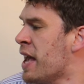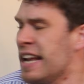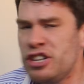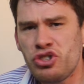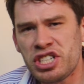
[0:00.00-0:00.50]

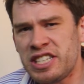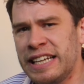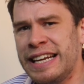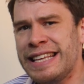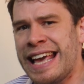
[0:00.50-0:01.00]

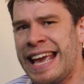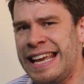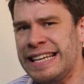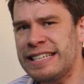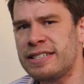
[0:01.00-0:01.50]
Interestingly, the
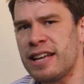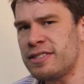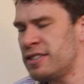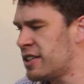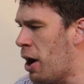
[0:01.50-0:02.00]
heat
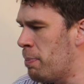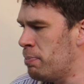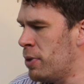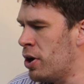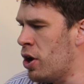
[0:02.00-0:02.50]
doesn't
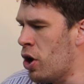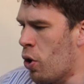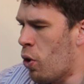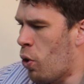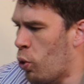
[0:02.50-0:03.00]
come
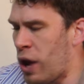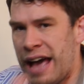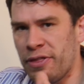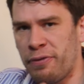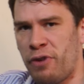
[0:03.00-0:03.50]
all
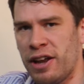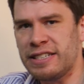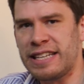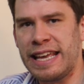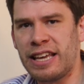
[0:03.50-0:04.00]
at the
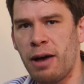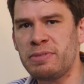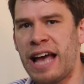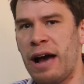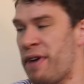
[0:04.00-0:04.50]
front. It
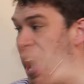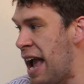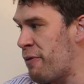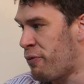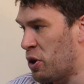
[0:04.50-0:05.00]
comes out of
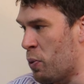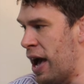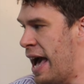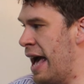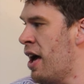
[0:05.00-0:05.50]

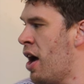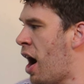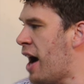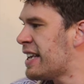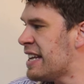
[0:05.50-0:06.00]
everywhere.
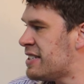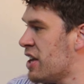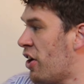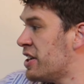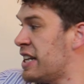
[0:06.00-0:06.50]
I guess
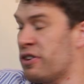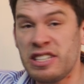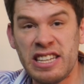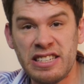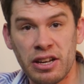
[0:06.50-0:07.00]
the idea
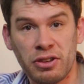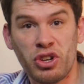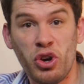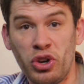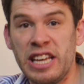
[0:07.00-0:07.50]
is it's a
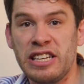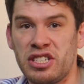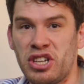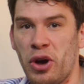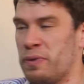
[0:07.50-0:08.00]
cooking
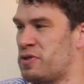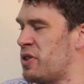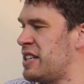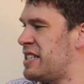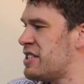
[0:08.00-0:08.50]
stove, so
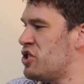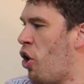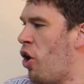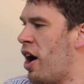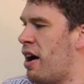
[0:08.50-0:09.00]
this is
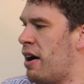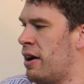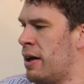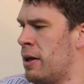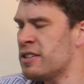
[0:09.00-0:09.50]

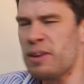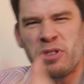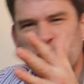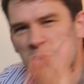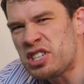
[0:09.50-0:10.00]
not
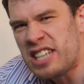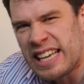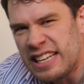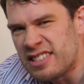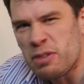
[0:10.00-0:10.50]
something you
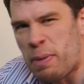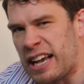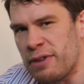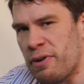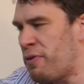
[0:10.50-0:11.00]
stick into the
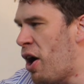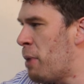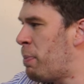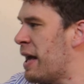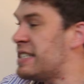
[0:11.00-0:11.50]
back of a
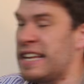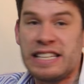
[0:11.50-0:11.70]
fireplace.